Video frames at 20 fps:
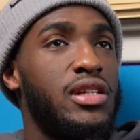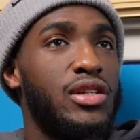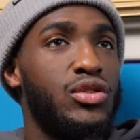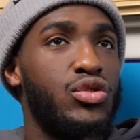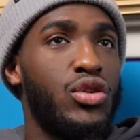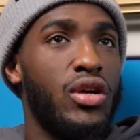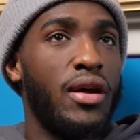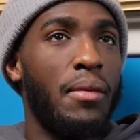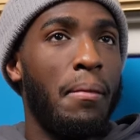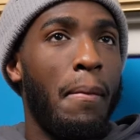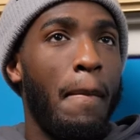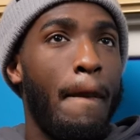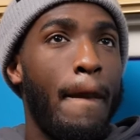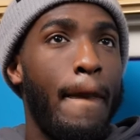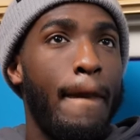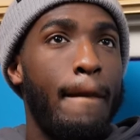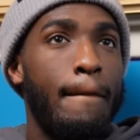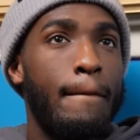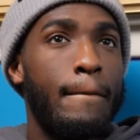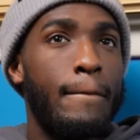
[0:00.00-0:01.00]
in a dream.
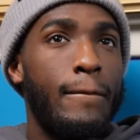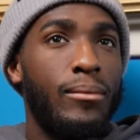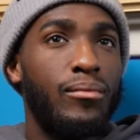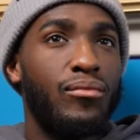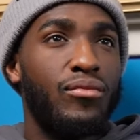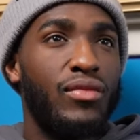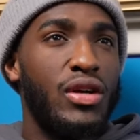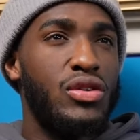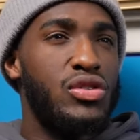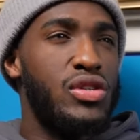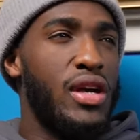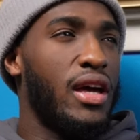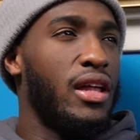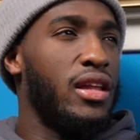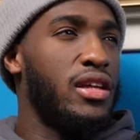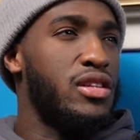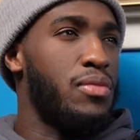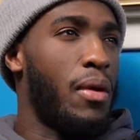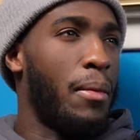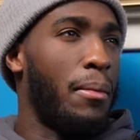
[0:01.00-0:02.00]
Those
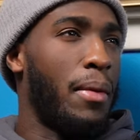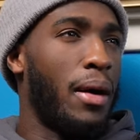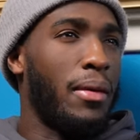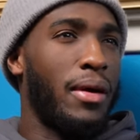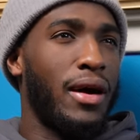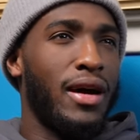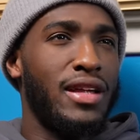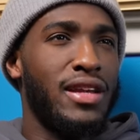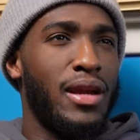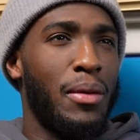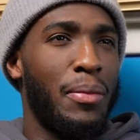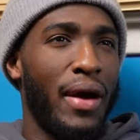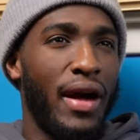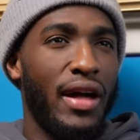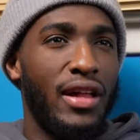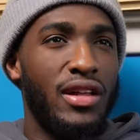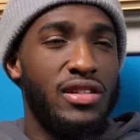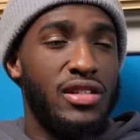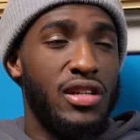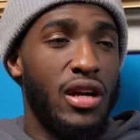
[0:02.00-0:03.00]
aliens, my mom got kidnapped by
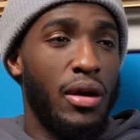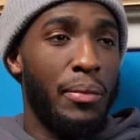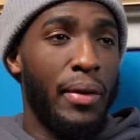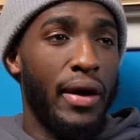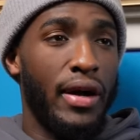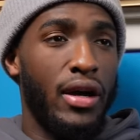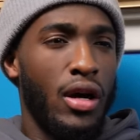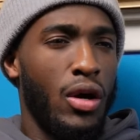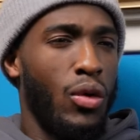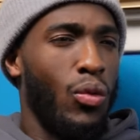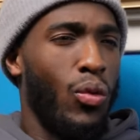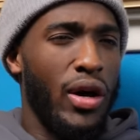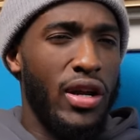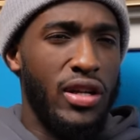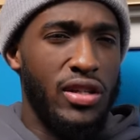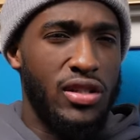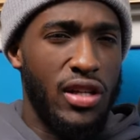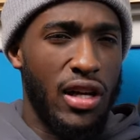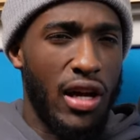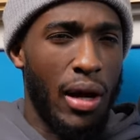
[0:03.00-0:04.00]
aliens, and I'm like, wait
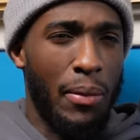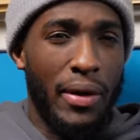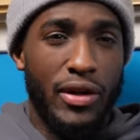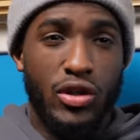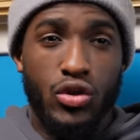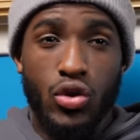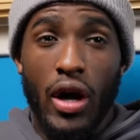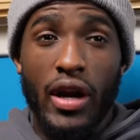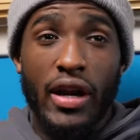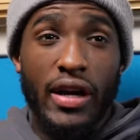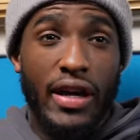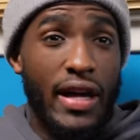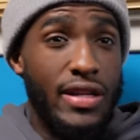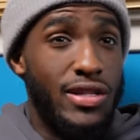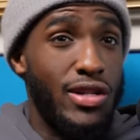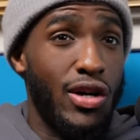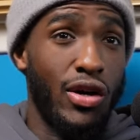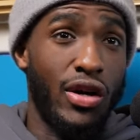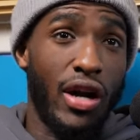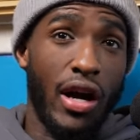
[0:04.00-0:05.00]
a second. I'm like trying to get
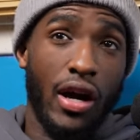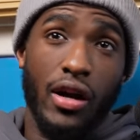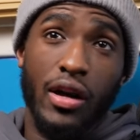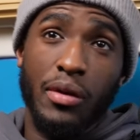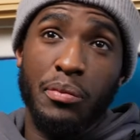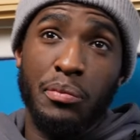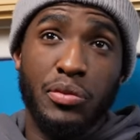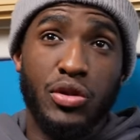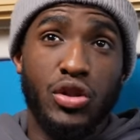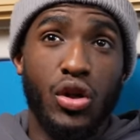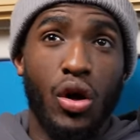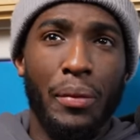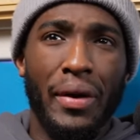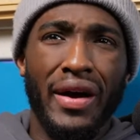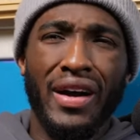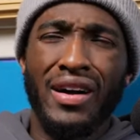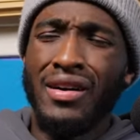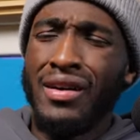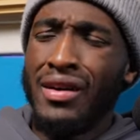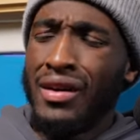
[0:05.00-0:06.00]
to her, and I, so I'm
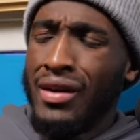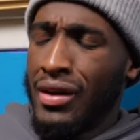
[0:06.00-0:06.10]
like,